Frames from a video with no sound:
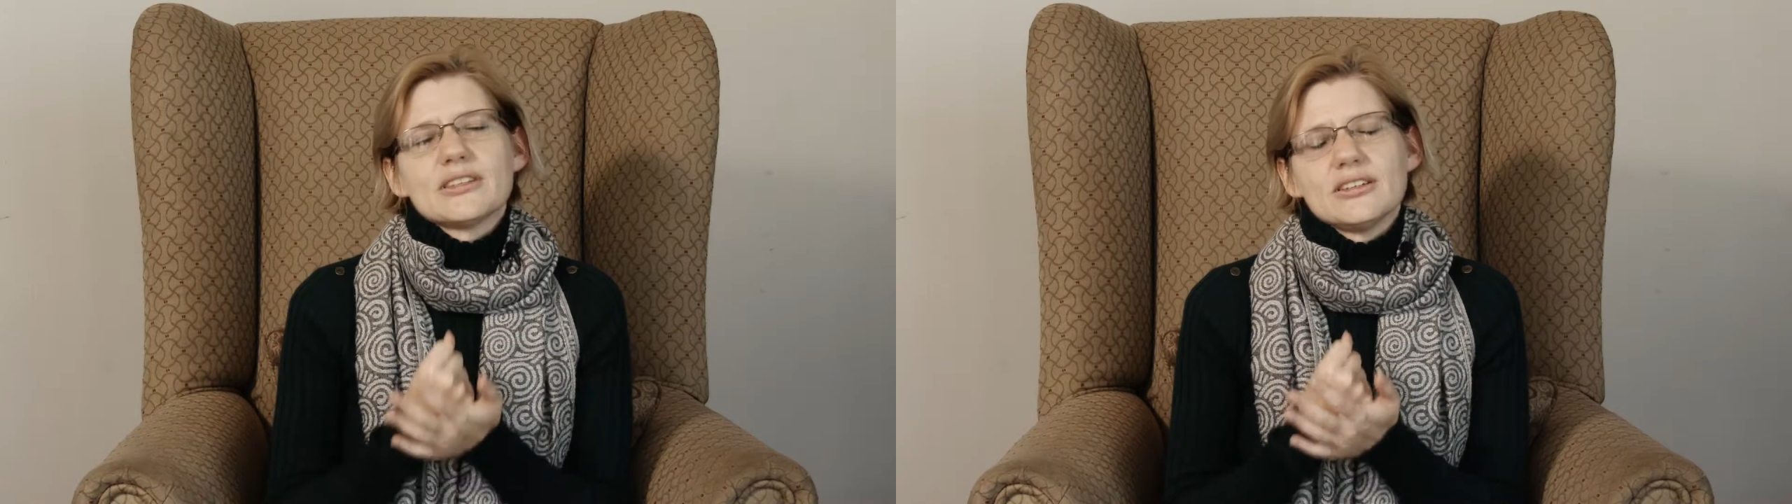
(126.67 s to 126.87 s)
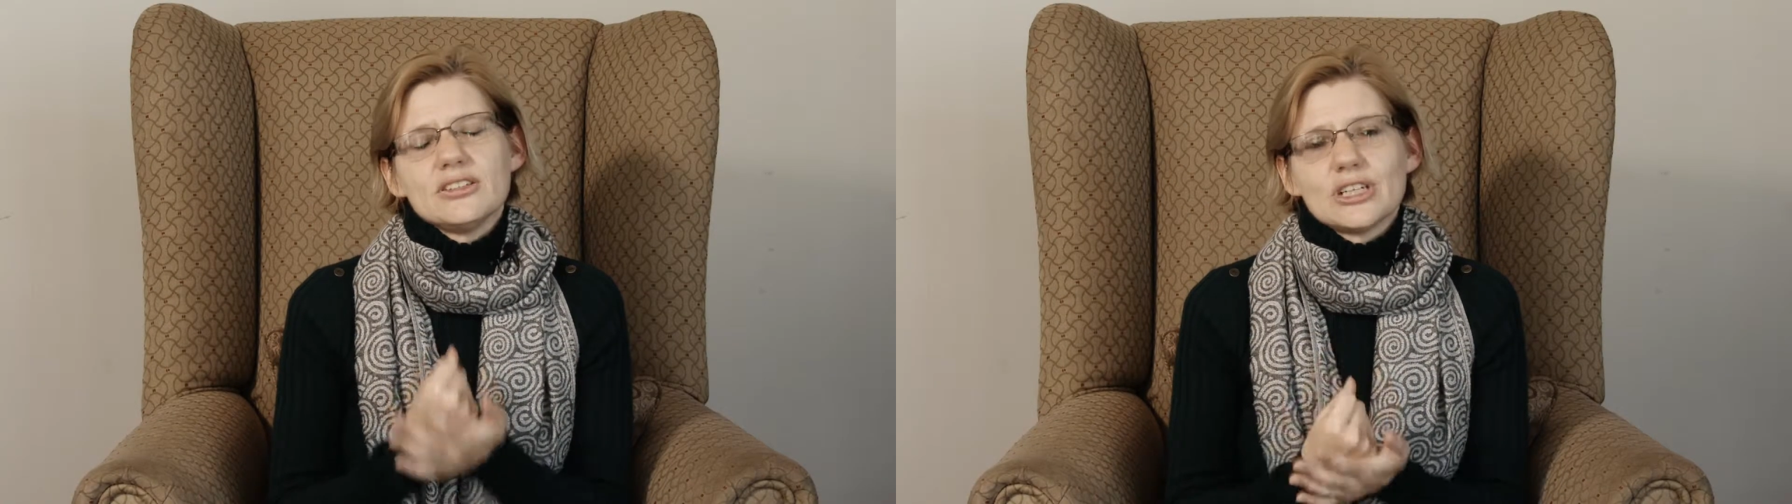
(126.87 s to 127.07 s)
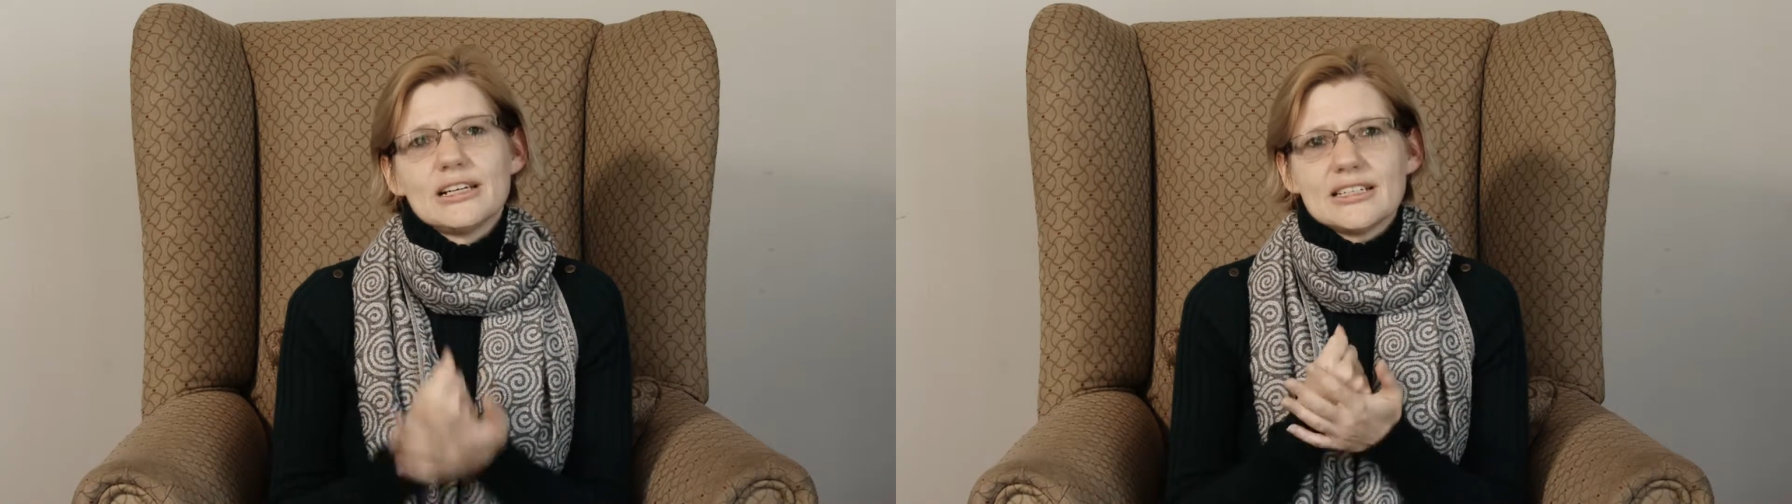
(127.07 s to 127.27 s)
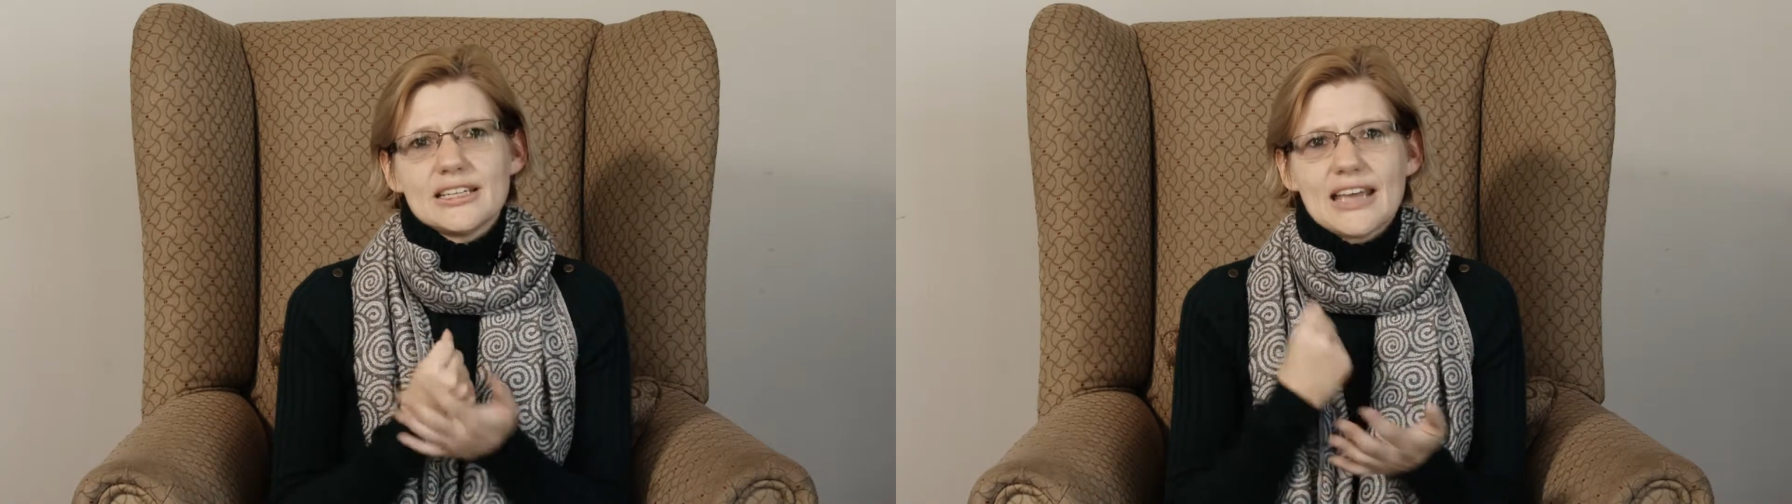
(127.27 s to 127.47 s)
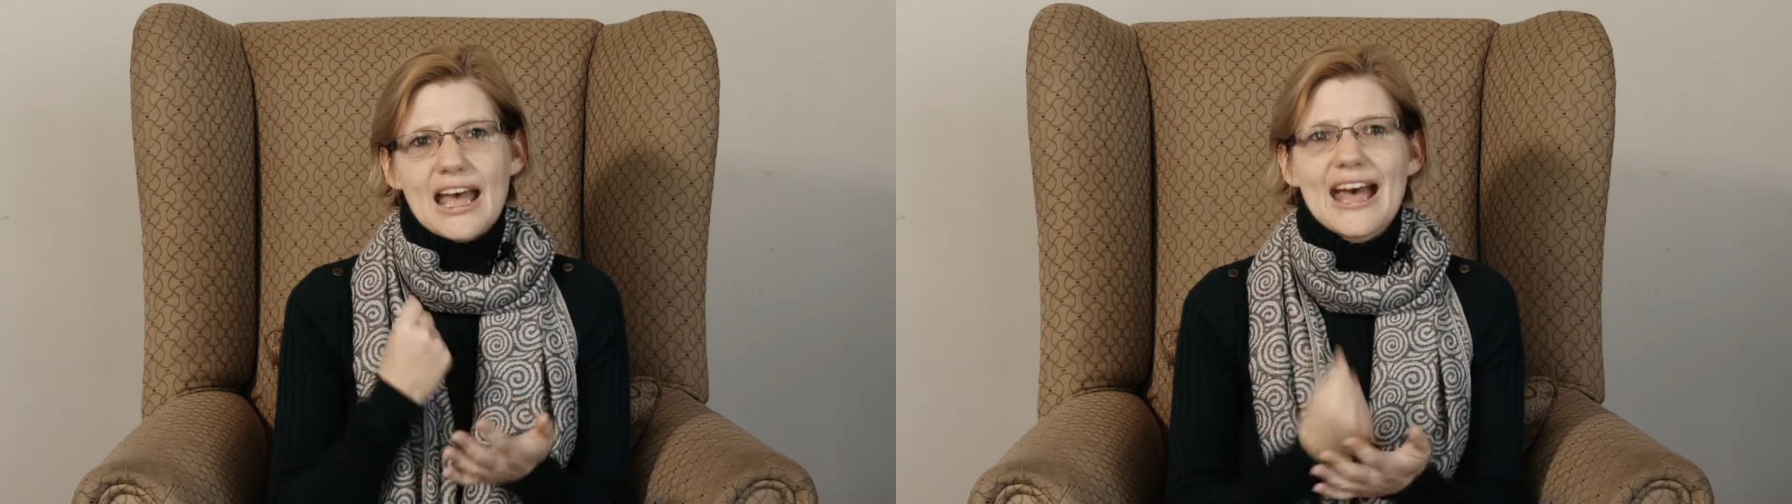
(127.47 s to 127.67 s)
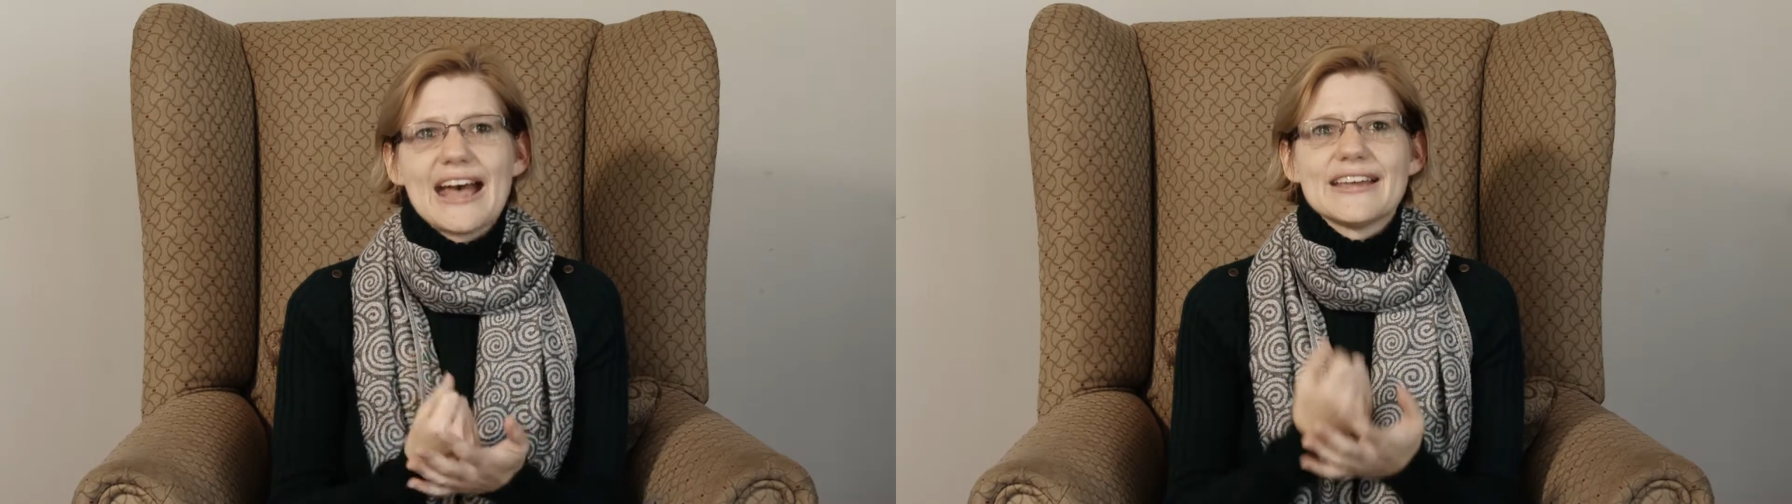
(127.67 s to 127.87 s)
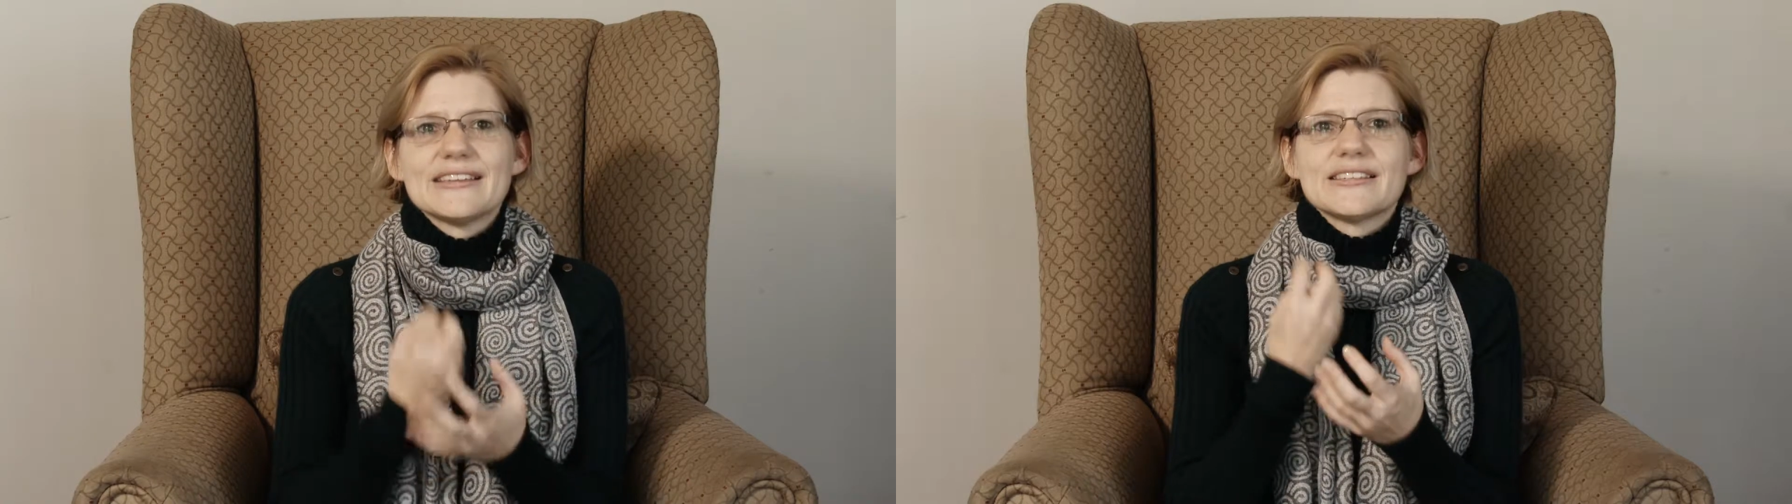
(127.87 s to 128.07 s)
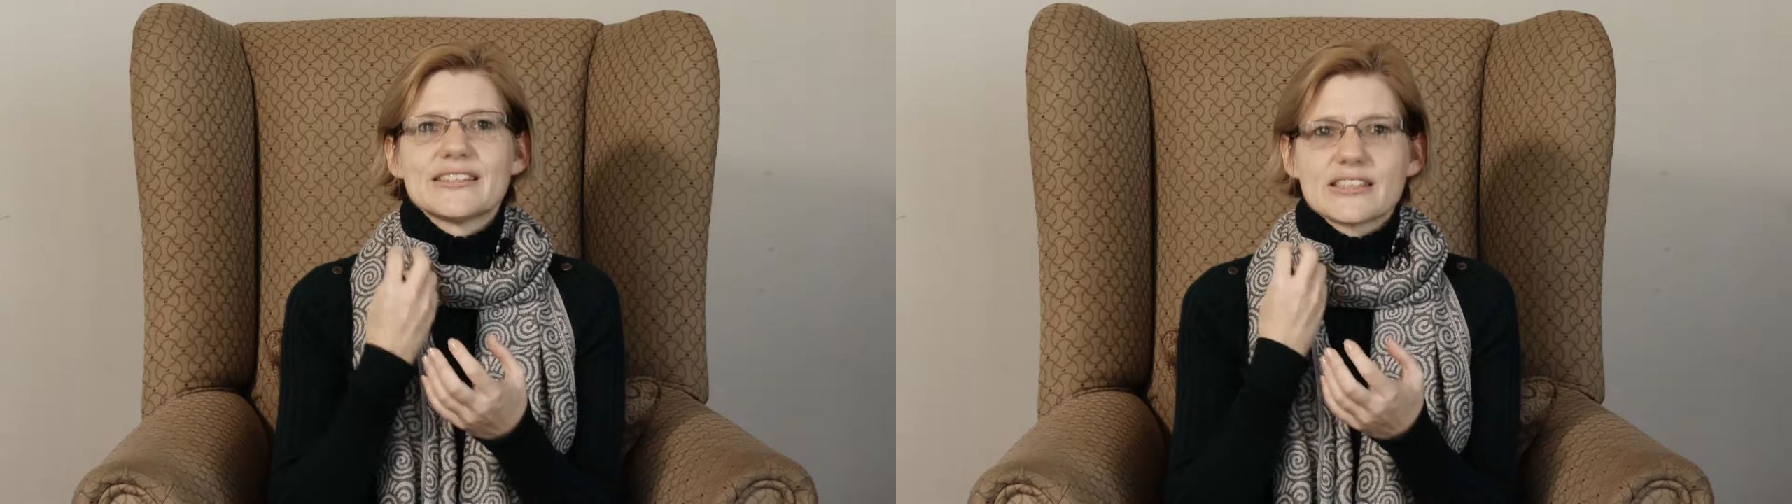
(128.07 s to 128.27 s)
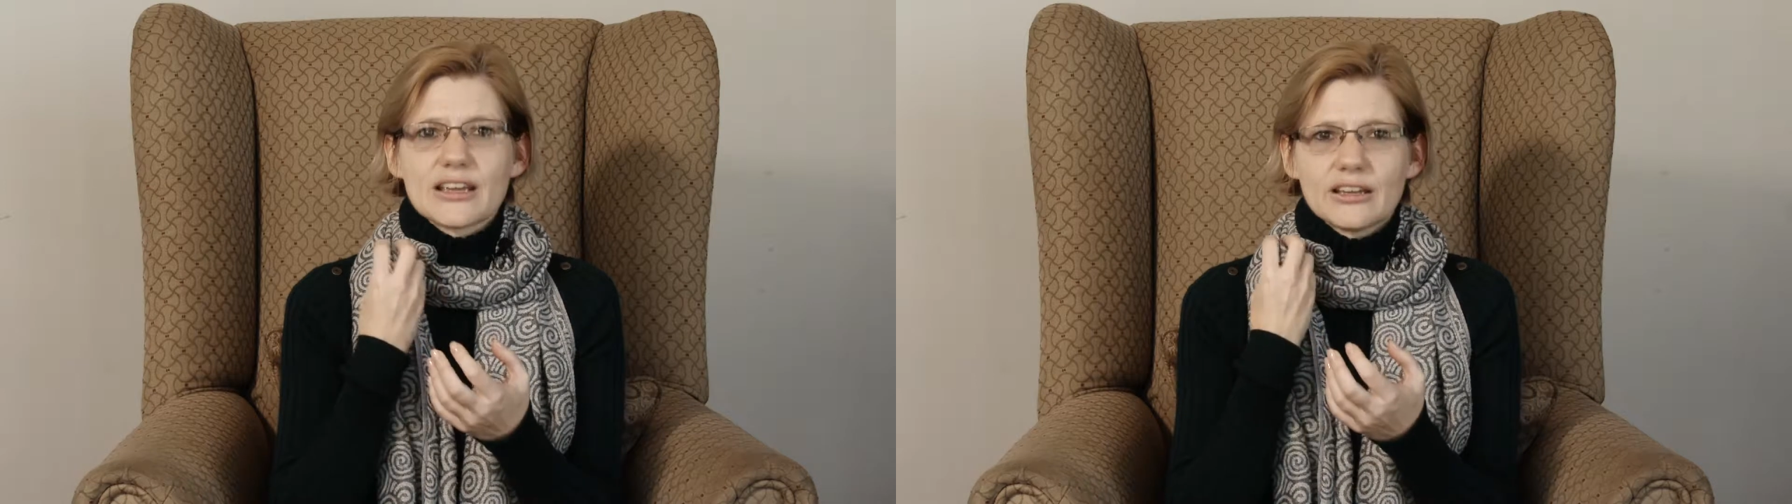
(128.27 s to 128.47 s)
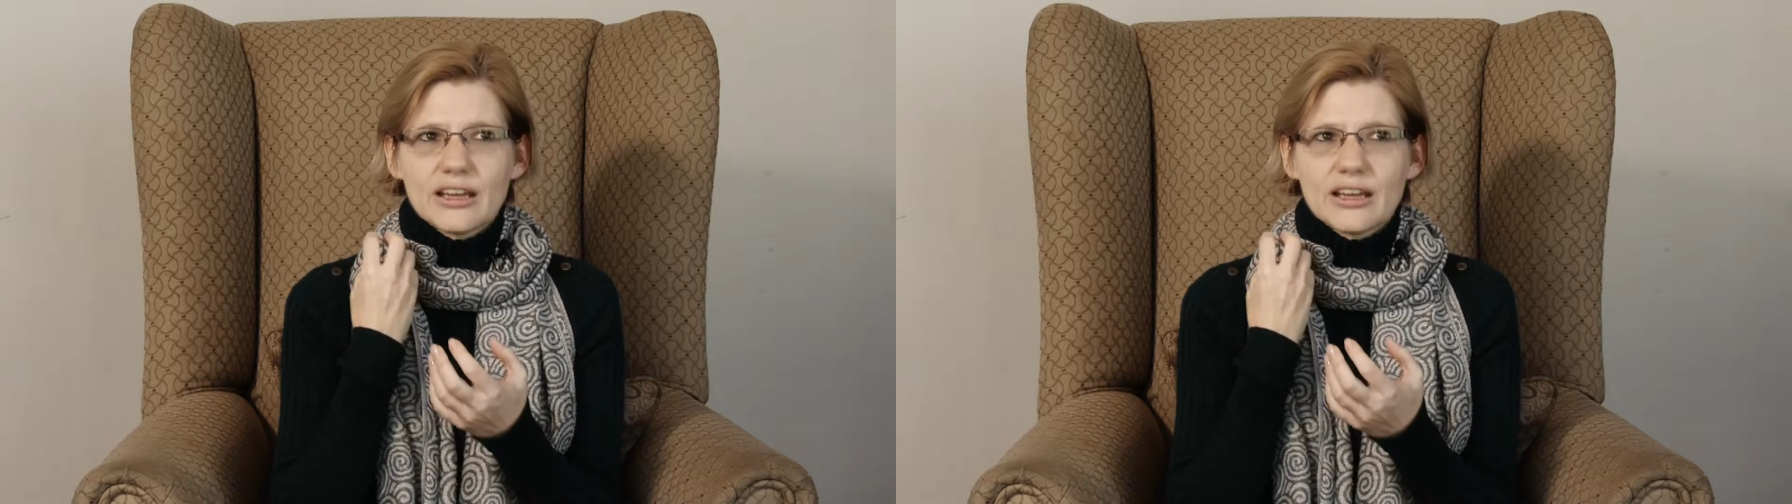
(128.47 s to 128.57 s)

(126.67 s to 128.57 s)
that agility has